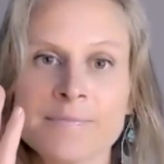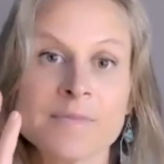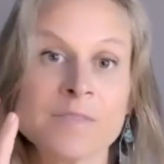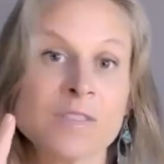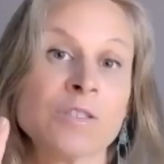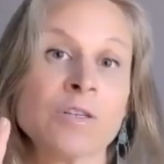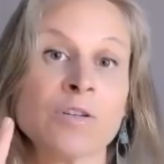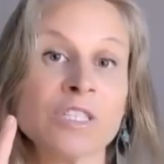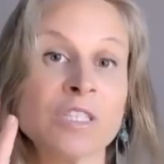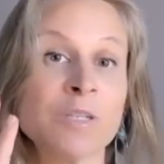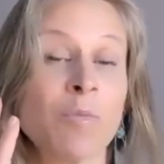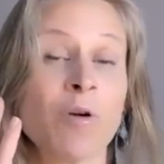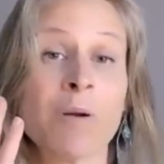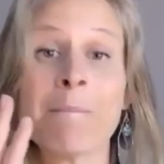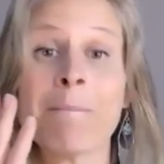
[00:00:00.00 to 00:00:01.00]
So to
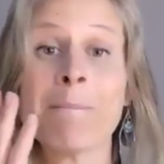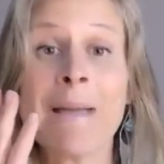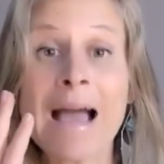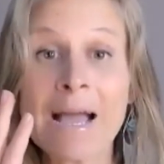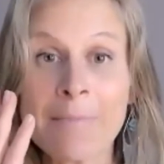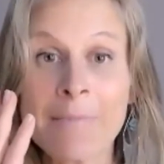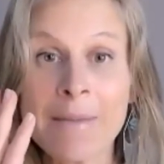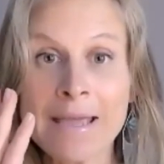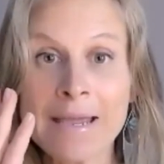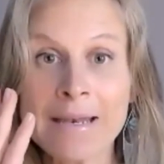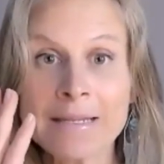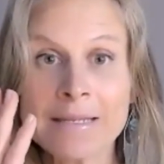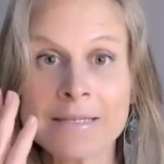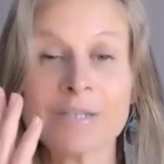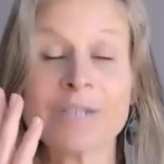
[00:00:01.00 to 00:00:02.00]
support back
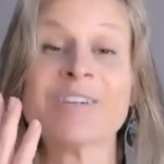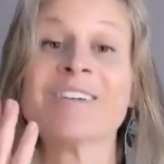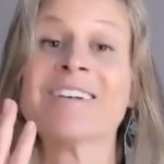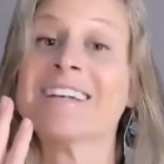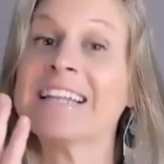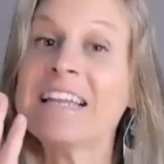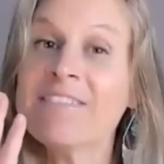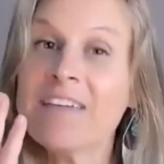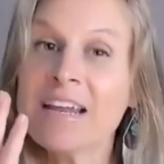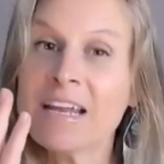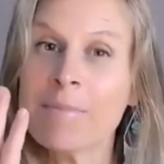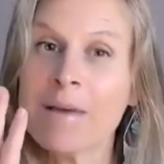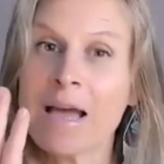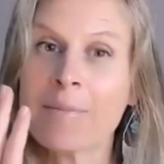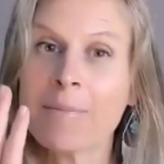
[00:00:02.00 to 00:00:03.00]
pain or alleviating
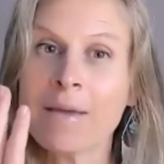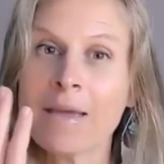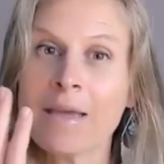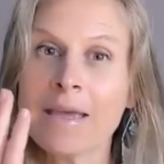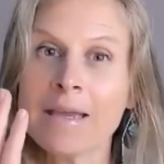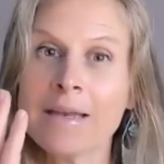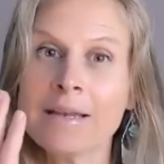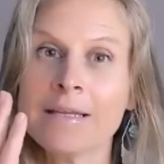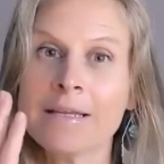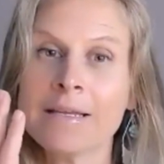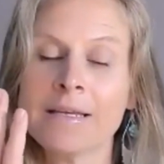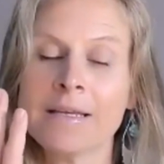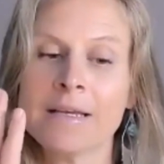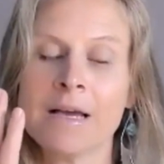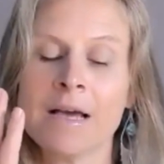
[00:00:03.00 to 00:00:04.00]
back pain,
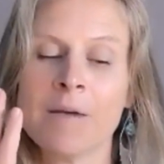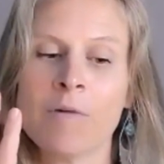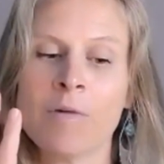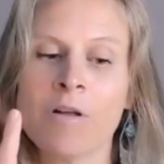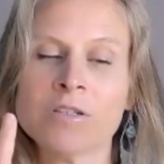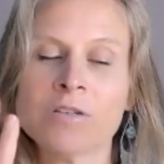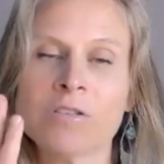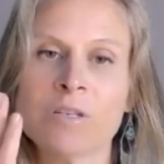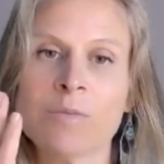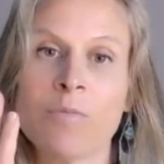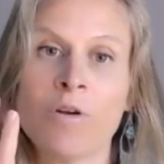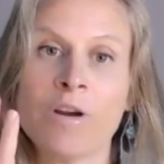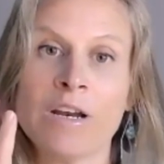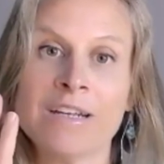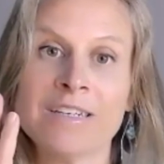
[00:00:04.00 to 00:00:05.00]
also
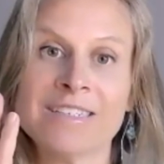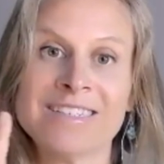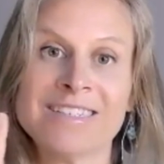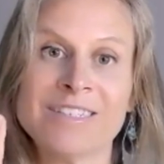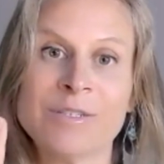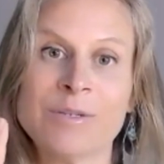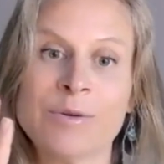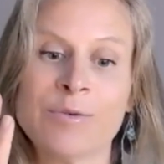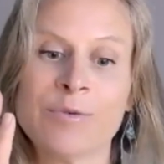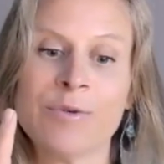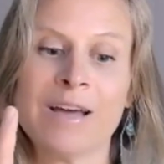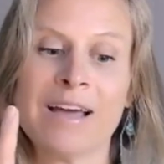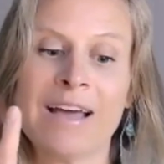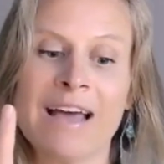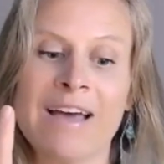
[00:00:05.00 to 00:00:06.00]
supporting us to
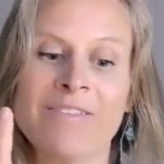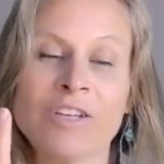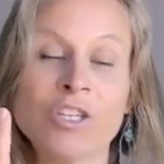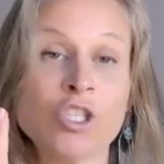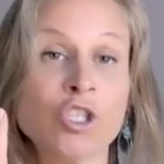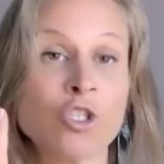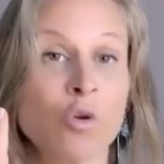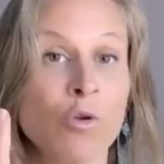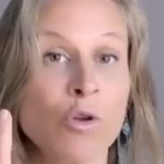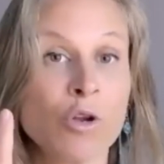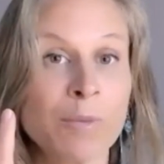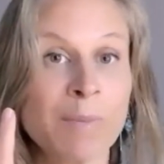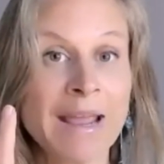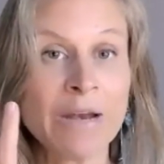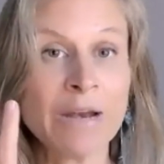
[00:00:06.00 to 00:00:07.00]
have shoulder
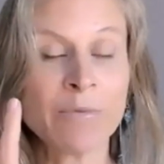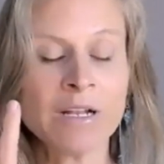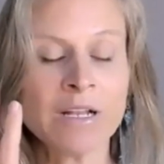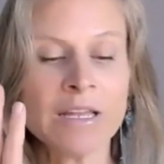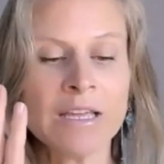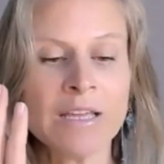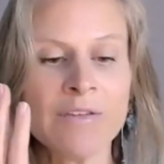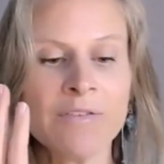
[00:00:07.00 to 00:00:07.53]
pain relief.